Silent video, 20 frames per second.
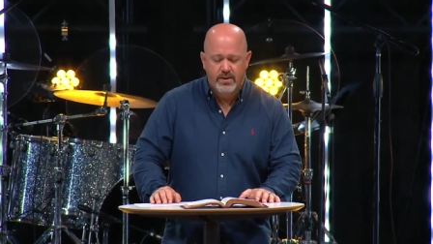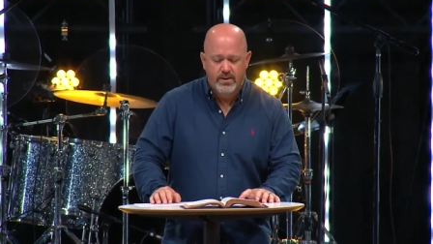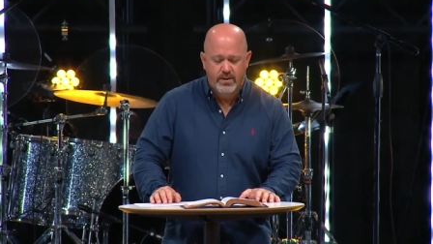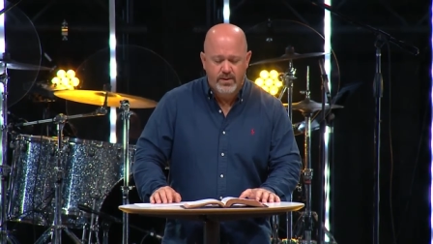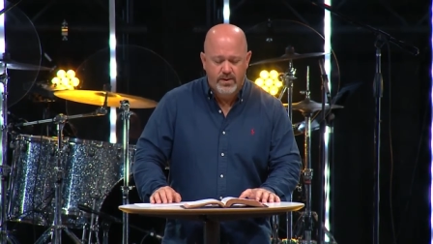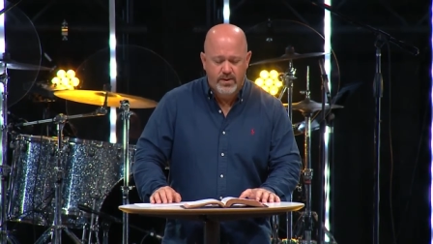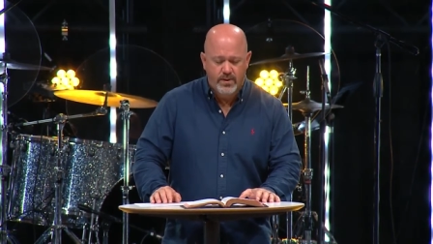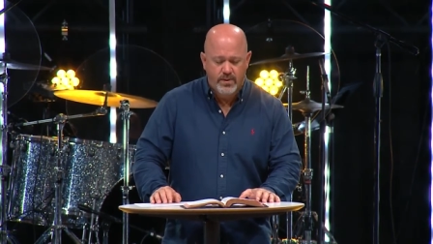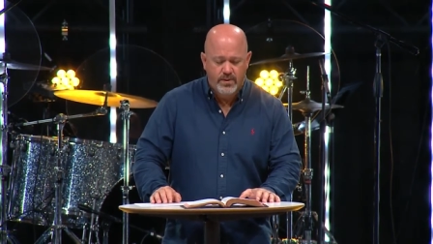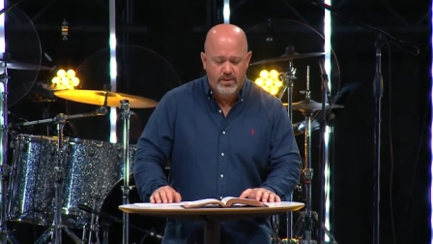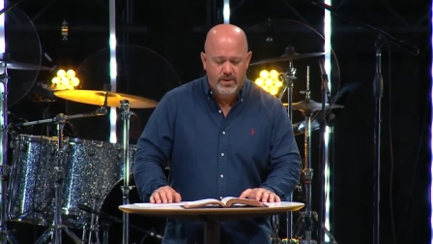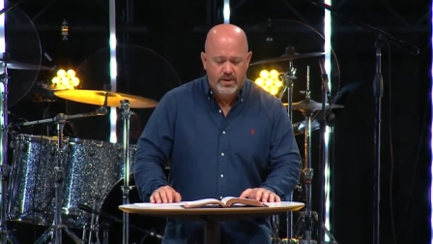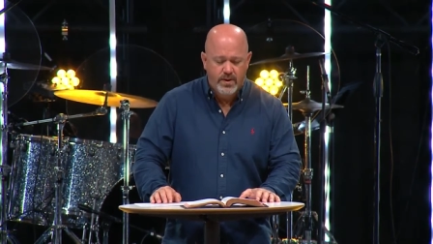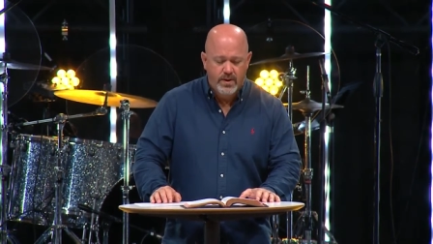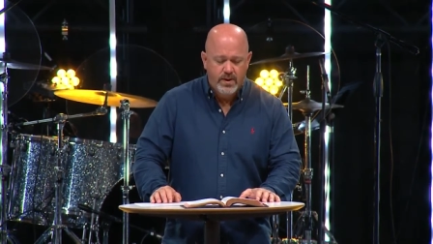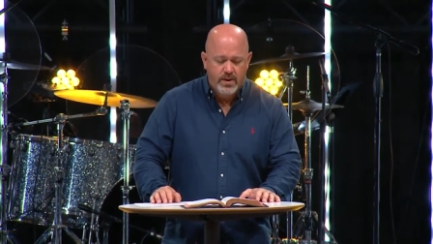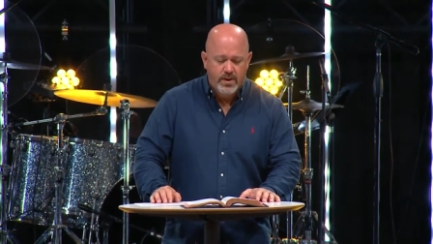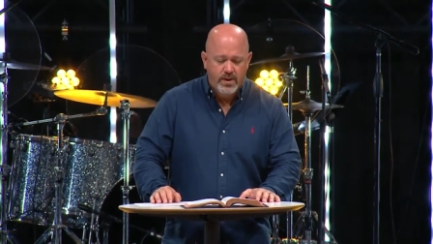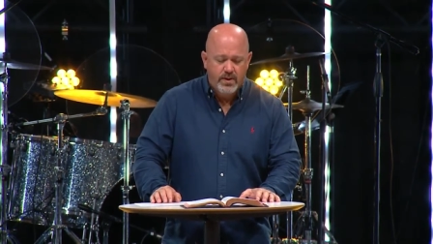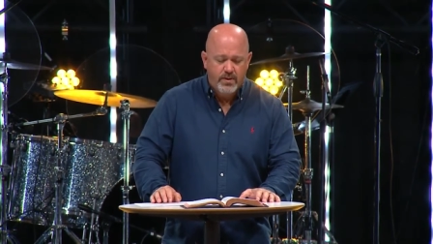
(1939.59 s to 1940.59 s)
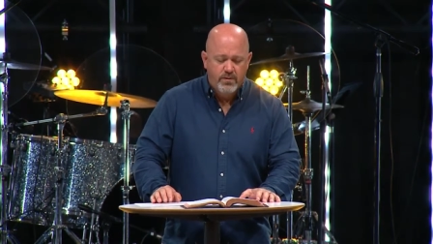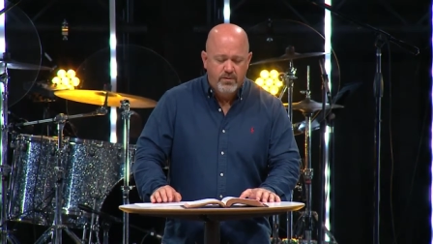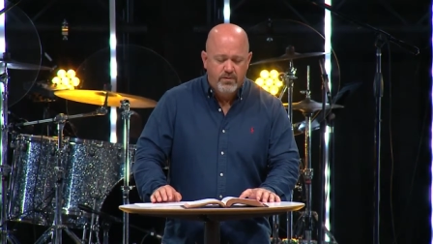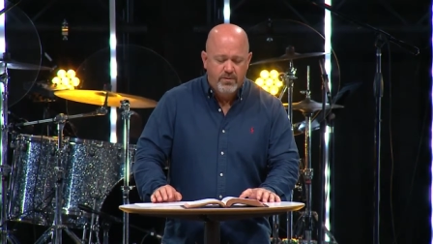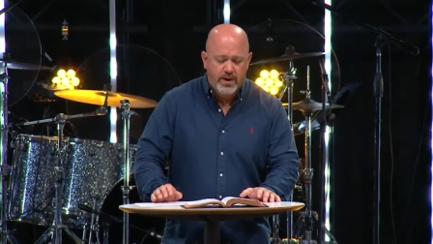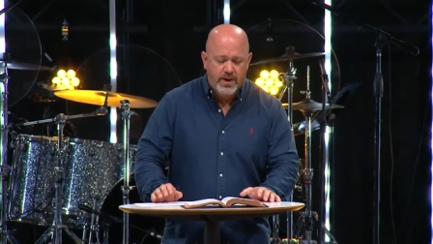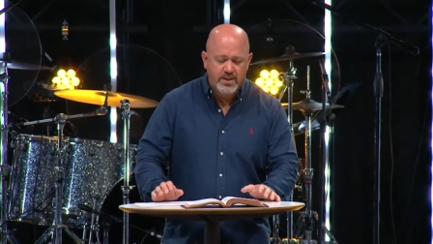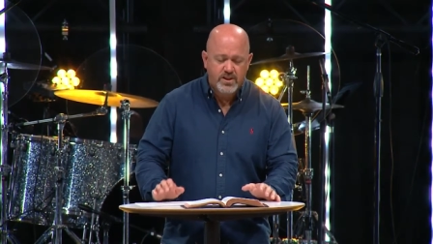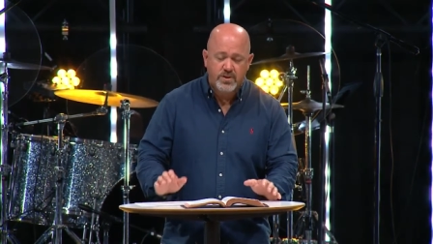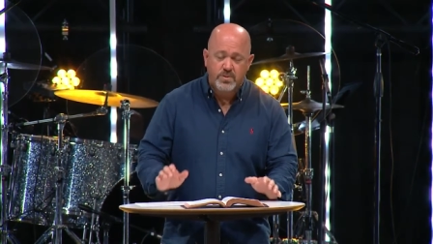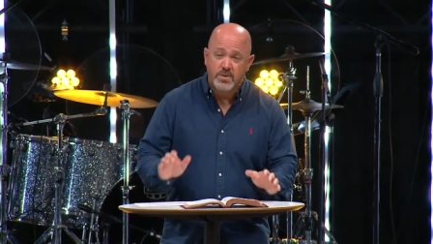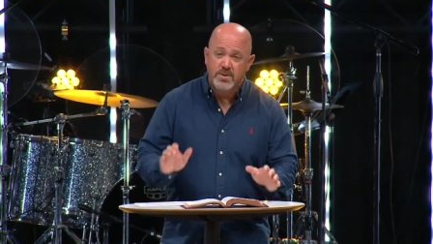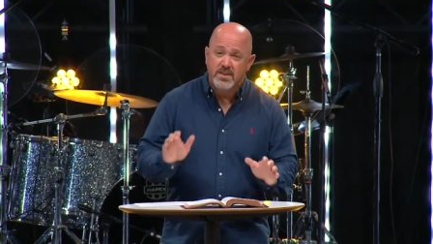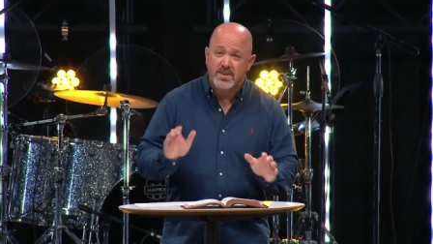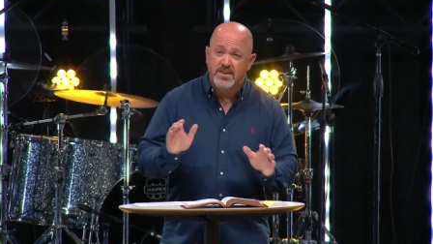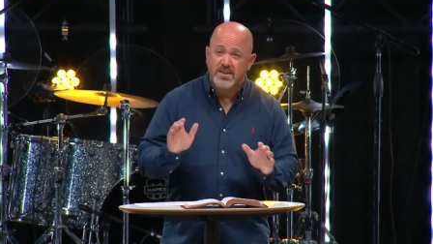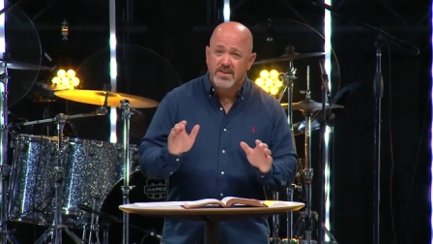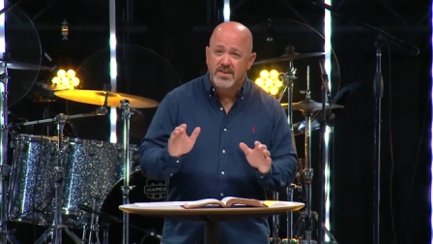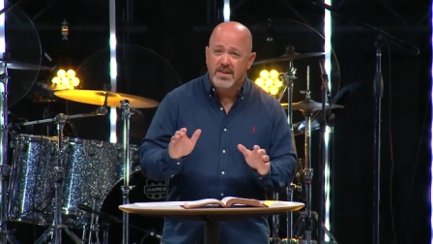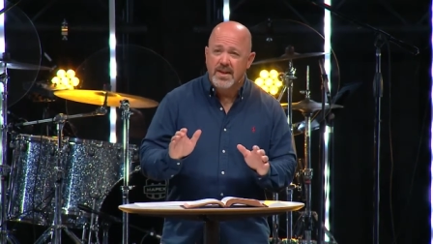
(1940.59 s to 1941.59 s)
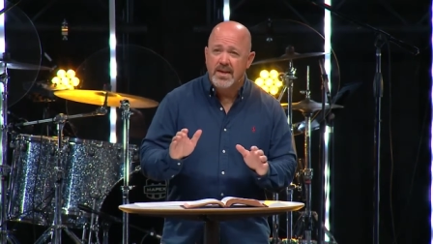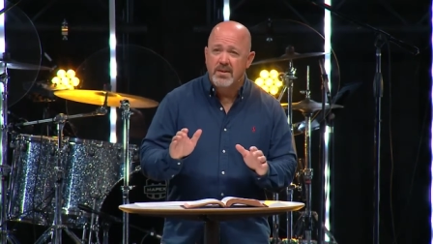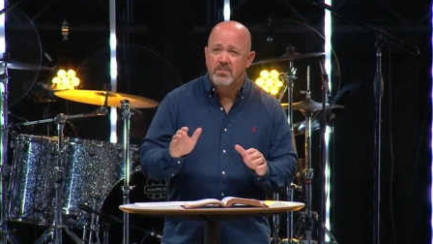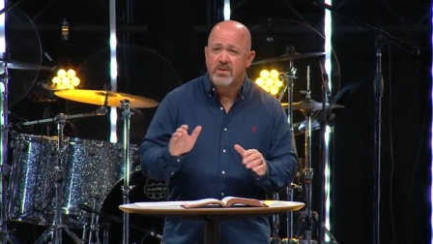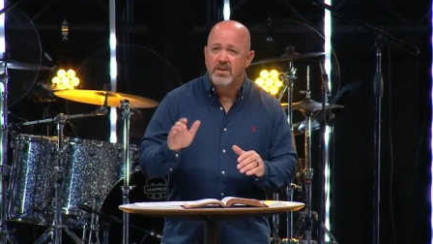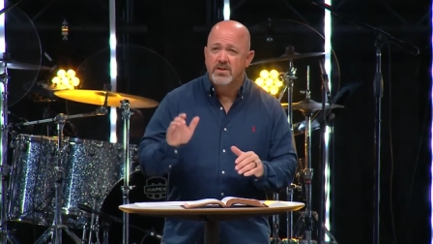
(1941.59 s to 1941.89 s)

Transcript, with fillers: No, faced with the same